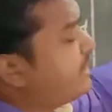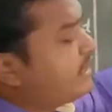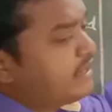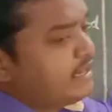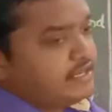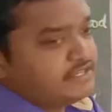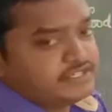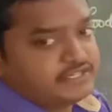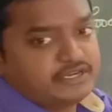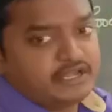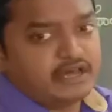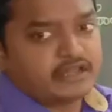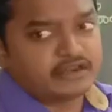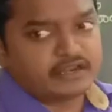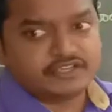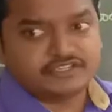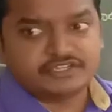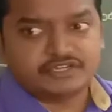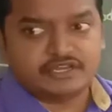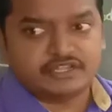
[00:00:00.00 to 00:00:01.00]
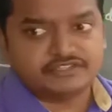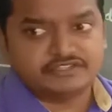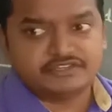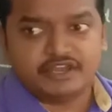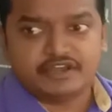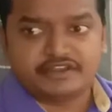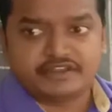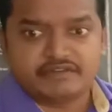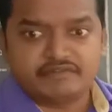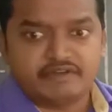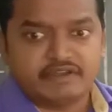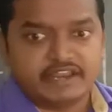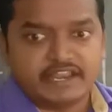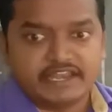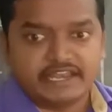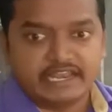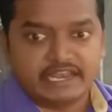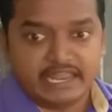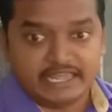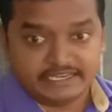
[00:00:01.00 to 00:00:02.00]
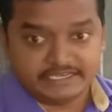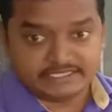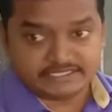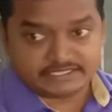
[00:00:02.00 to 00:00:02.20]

reaction does not require any light.